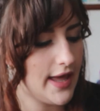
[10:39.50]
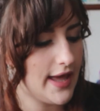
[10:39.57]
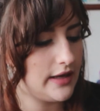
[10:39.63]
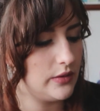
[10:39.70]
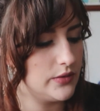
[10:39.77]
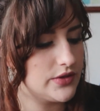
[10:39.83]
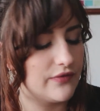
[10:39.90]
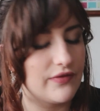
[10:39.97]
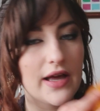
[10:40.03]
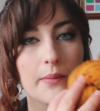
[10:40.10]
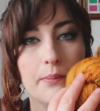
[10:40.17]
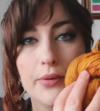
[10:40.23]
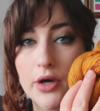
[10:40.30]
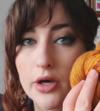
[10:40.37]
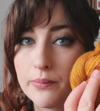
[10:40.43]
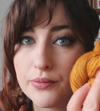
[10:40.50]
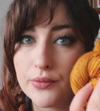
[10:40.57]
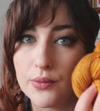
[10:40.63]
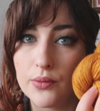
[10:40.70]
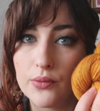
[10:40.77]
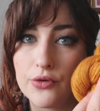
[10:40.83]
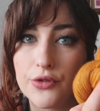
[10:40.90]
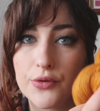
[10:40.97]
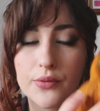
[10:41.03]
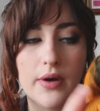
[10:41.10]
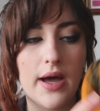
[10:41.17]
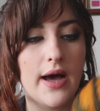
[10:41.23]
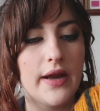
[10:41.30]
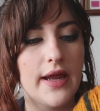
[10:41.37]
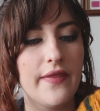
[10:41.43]
halos of like purples
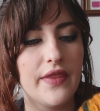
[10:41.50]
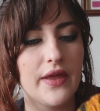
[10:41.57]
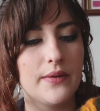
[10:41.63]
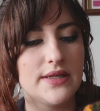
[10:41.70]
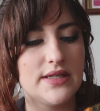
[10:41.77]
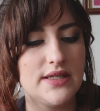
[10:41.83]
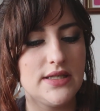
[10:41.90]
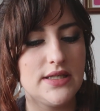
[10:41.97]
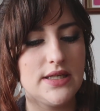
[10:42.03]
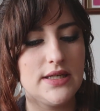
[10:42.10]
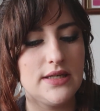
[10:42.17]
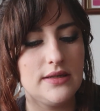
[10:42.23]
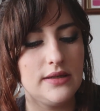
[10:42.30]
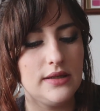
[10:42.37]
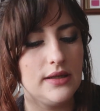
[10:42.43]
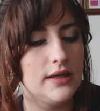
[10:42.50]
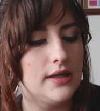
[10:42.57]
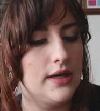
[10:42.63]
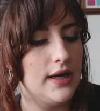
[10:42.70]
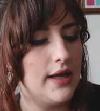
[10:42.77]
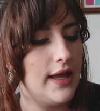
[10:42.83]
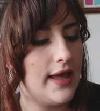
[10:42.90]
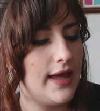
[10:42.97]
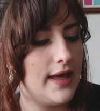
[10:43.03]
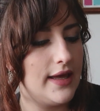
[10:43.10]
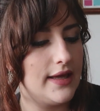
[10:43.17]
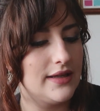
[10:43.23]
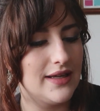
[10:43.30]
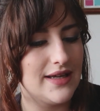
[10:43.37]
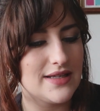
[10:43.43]
throughout, and there is teal,
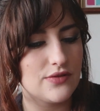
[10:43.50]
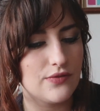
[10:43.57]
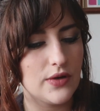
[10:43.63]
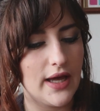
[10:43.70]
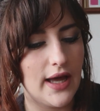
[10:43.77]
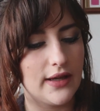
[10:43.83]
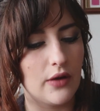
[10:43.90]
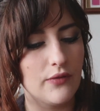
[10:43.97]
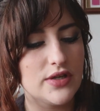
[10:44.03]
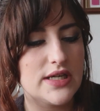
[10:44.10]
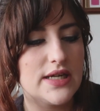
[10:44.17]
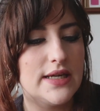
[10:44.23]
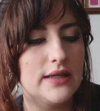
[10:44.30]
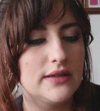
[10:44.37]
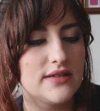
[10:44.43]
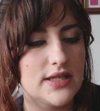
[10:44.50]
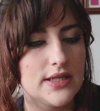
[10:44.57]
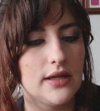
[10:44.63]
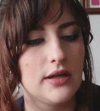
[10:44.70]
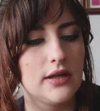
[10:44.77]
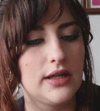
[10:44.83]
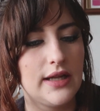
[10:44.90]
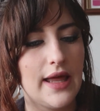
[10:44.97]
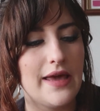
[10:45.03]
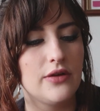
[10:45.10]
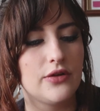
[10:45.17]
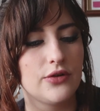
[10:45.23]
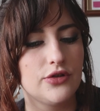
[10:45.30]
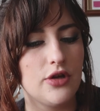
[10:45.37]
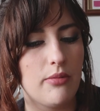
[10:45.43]
and it's really hard. Obviously teal
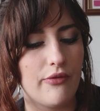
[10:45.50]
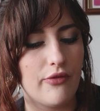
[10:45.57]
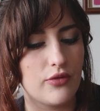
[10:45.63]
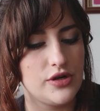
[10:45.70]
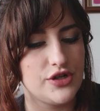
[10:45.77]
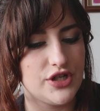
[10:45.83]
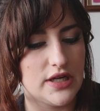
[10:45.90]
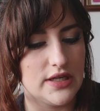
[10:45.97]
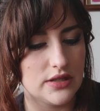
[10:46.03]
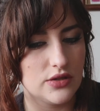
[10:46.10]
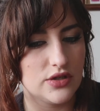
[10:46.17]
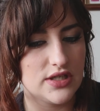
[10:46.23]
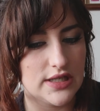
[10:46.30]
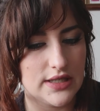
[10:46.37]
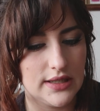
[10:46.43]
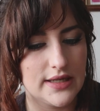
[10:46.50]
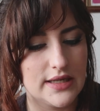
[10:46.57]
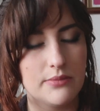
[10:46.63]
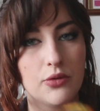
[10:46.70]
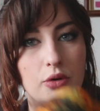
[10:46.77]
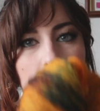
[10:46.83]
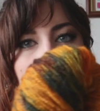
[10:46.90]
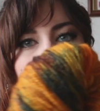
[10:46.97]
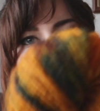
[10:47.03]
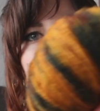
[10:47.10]
layered on top of orange isn't teal anymore,